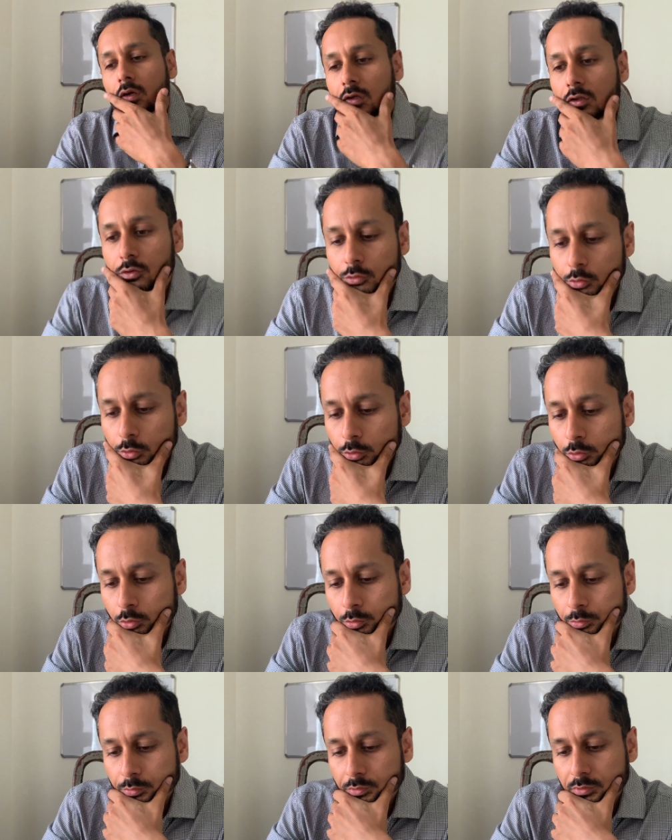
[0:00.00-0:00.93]

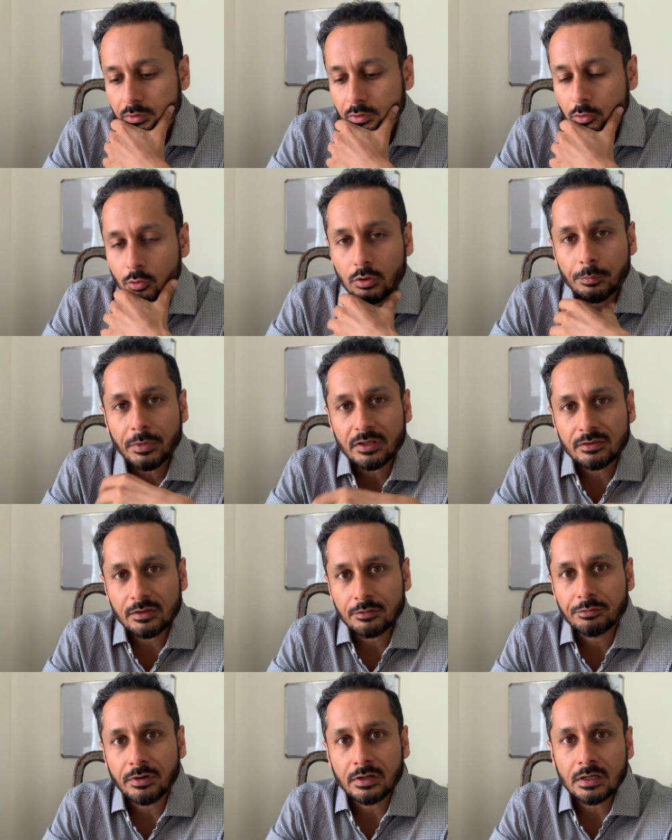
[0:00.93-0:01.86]
So, the
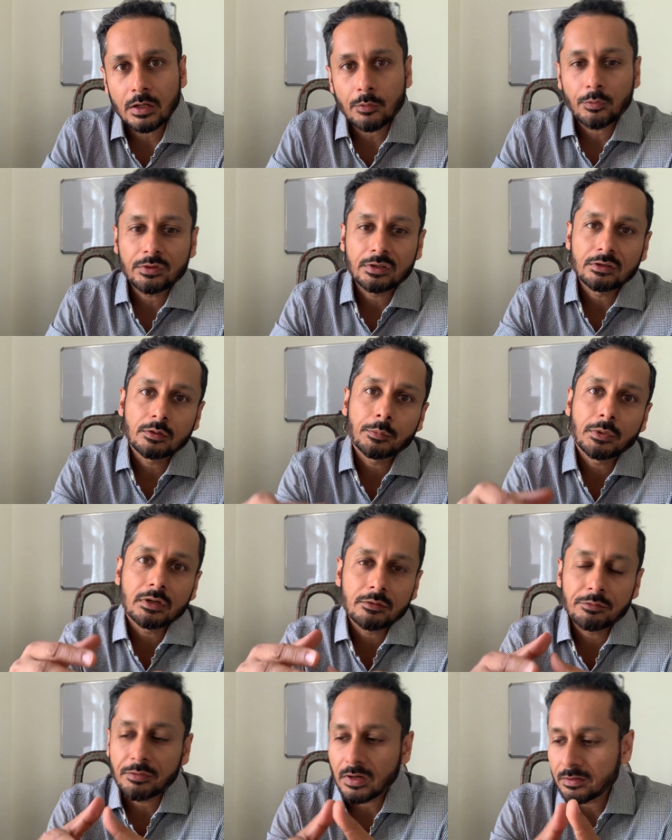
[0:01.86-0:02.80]
basic funda with
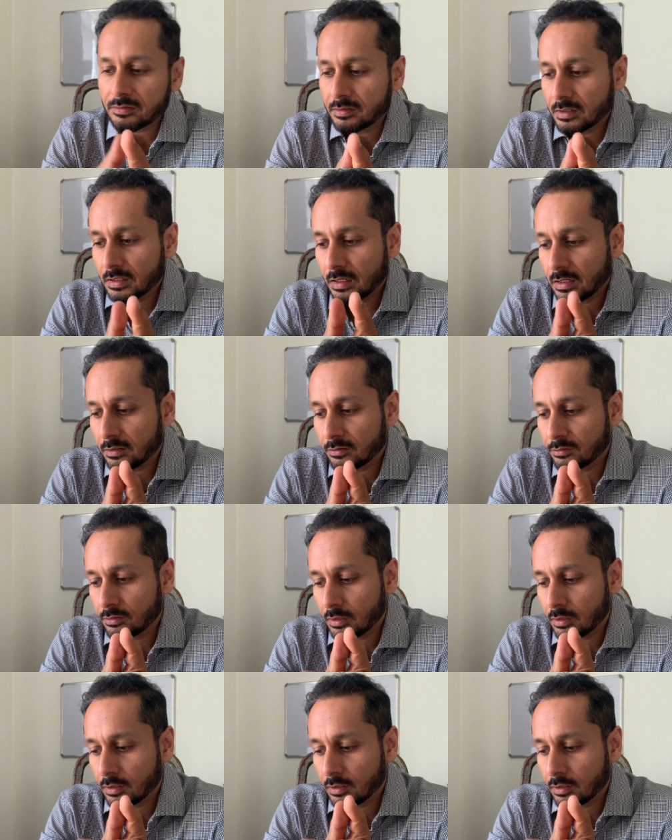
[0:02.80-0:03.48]
intermittent fasting is,